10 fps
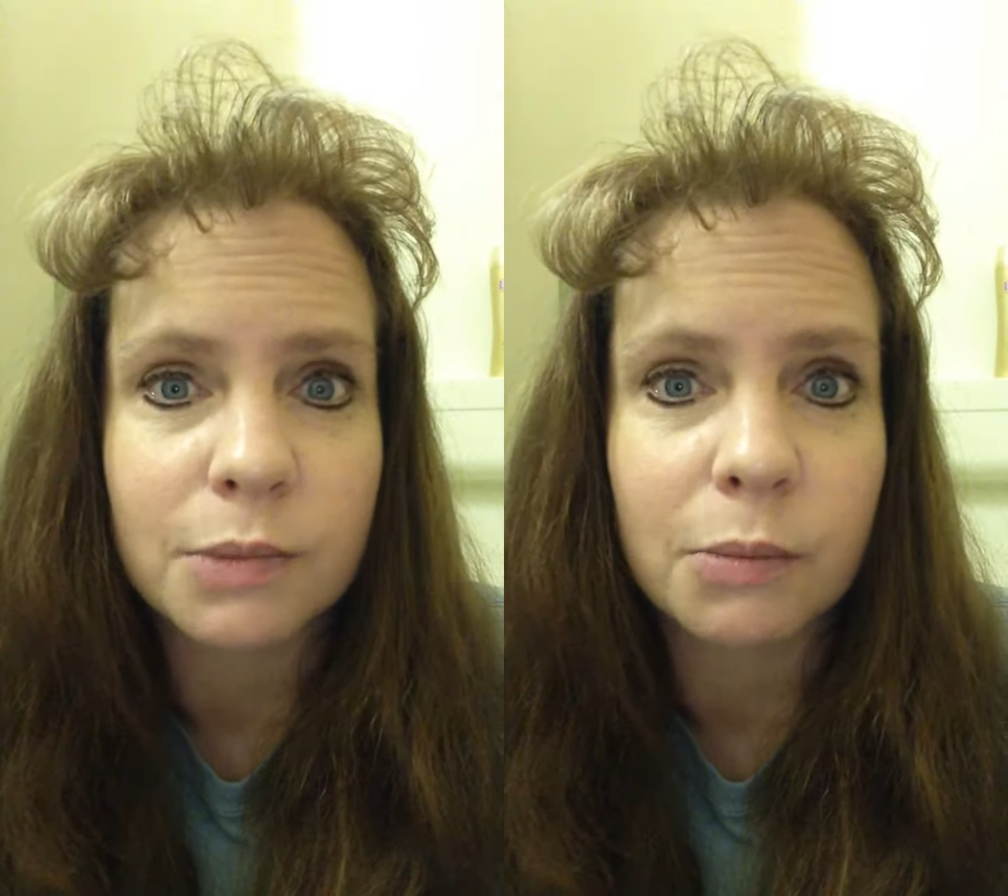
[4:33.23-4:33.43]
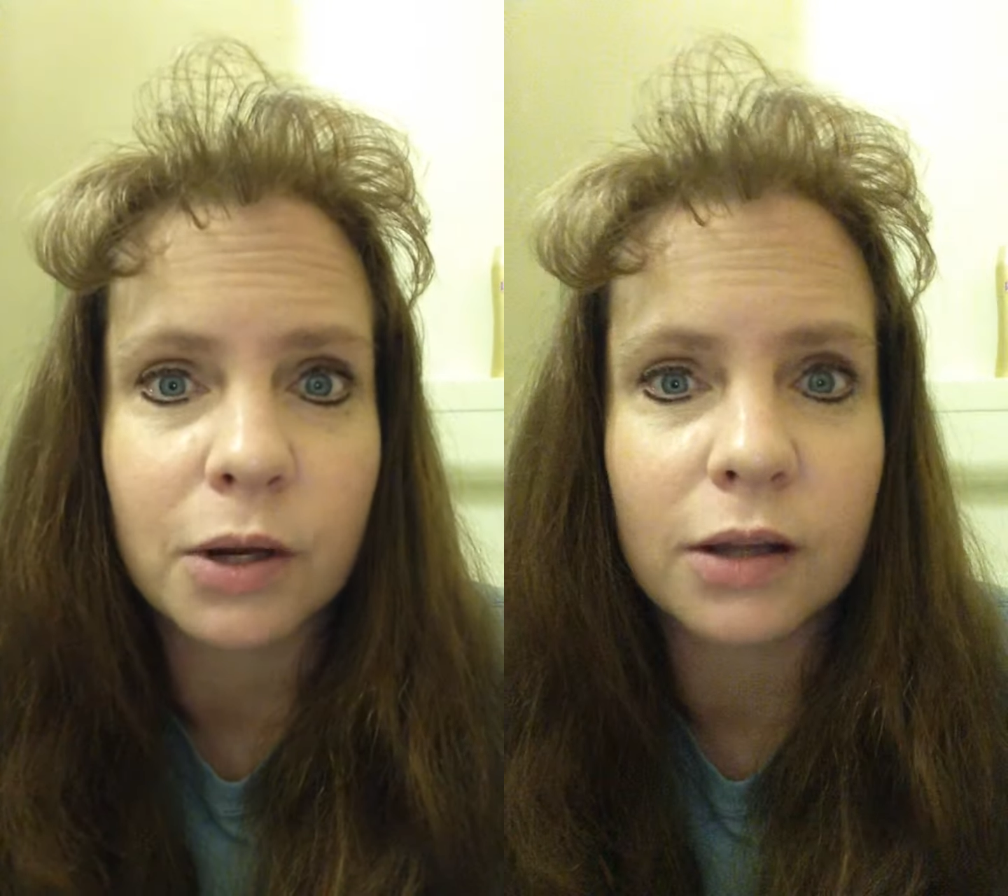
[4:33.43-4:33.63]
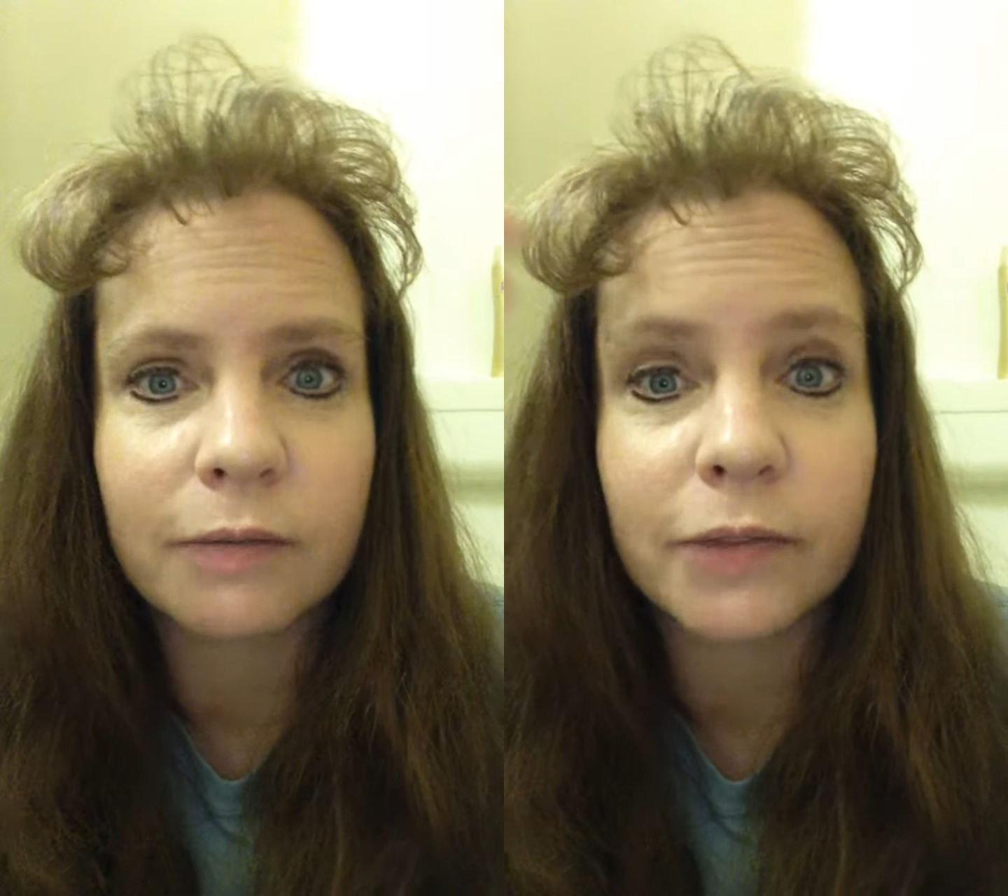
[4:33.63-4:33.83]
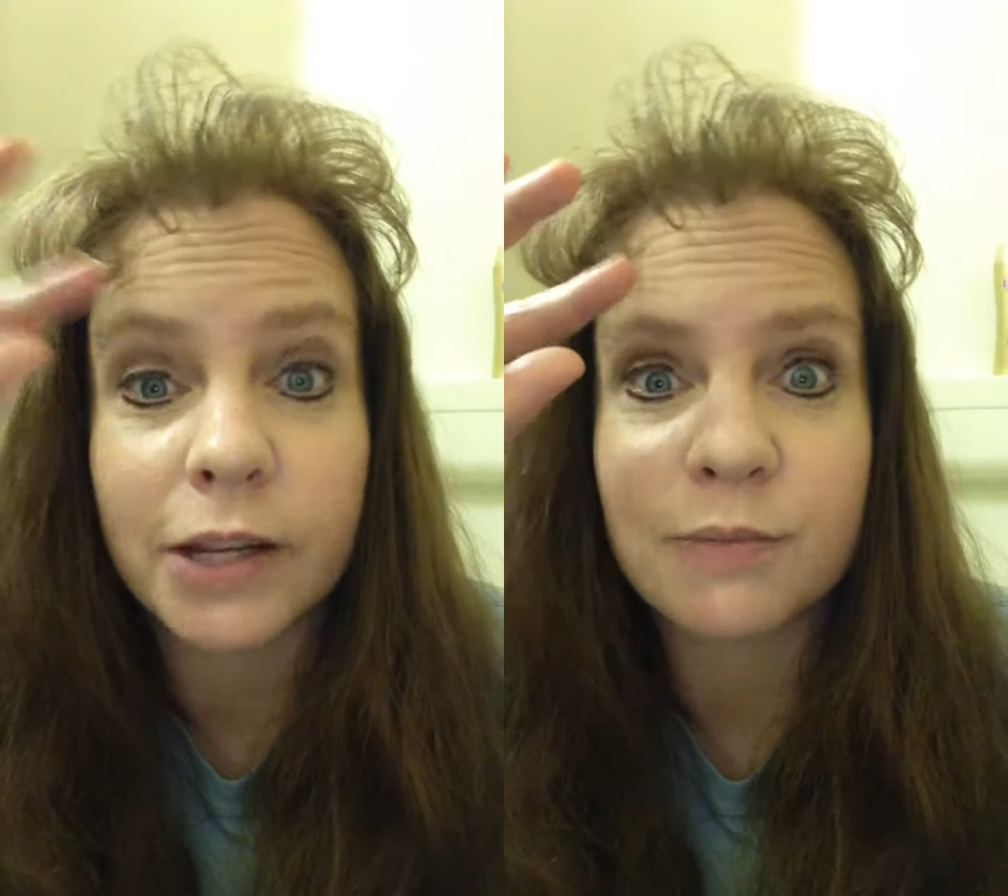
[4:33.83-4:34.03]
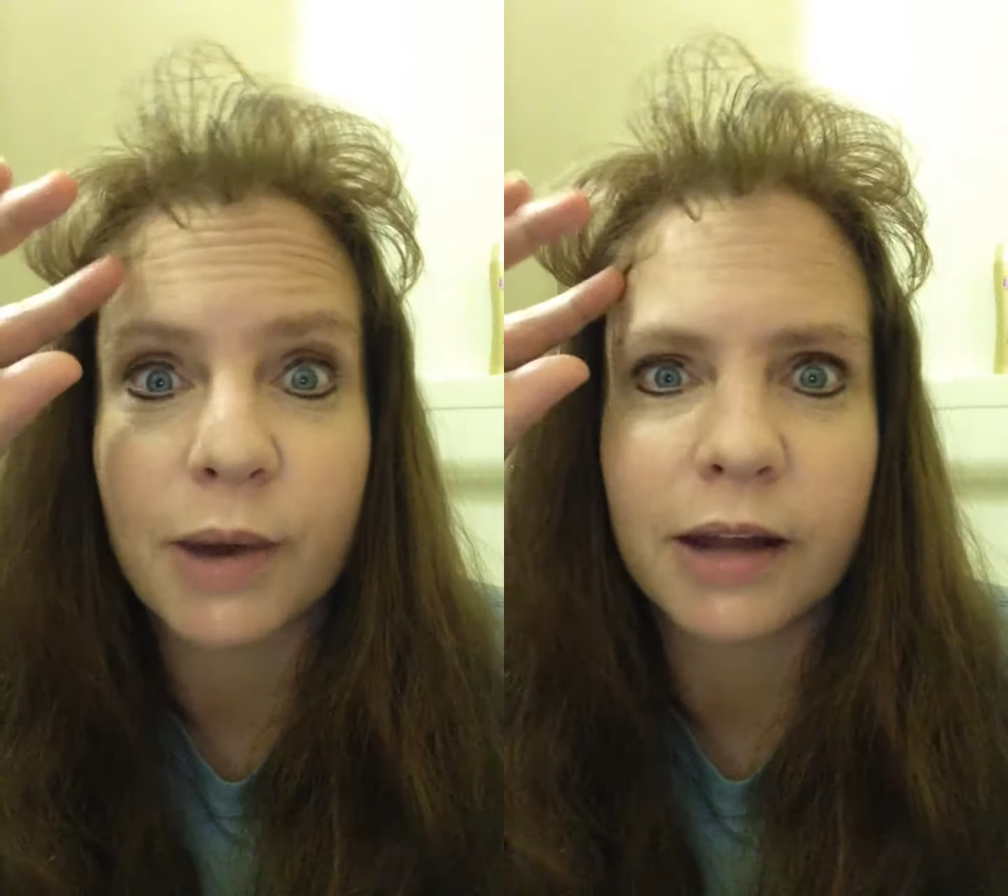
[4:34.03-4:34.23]
memory.
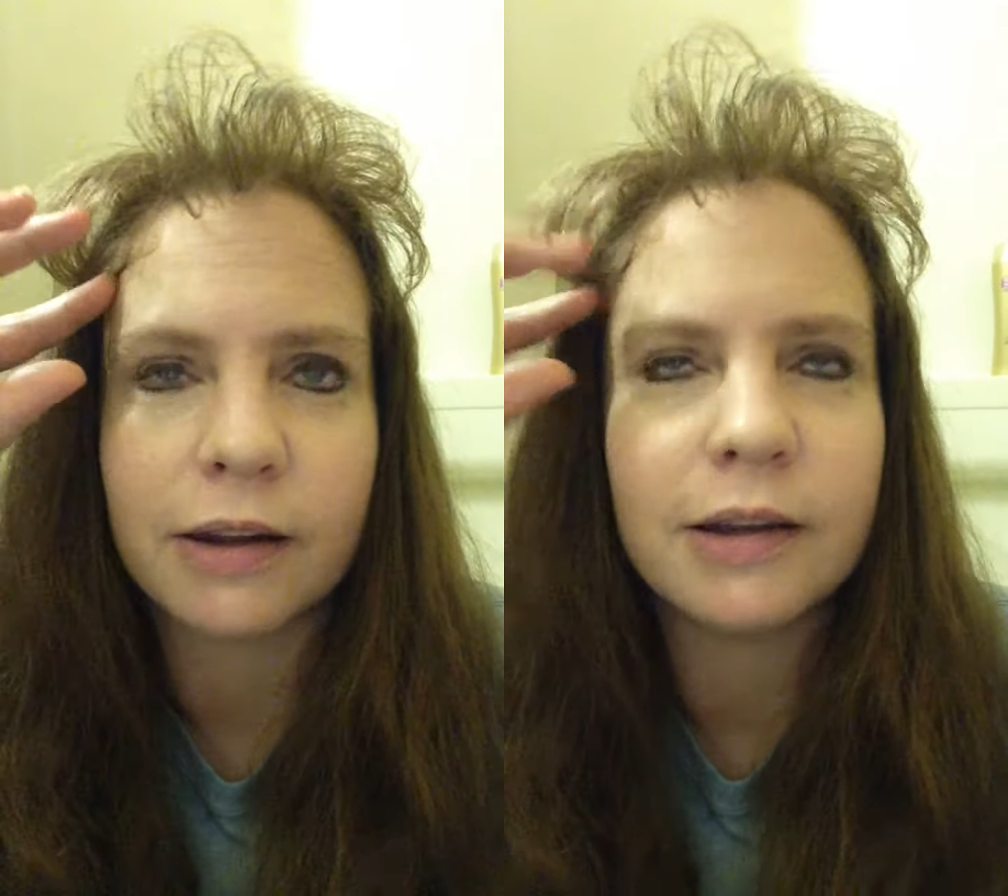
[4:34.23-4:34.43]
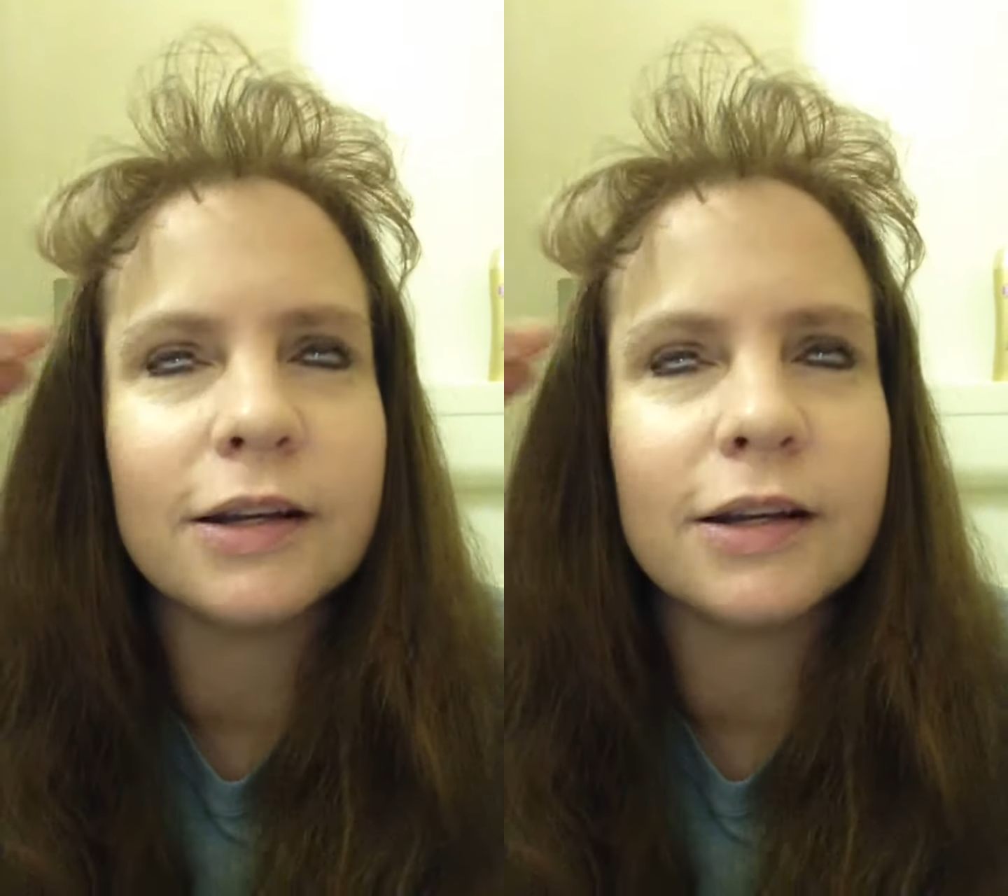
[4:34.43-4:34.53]
it's bad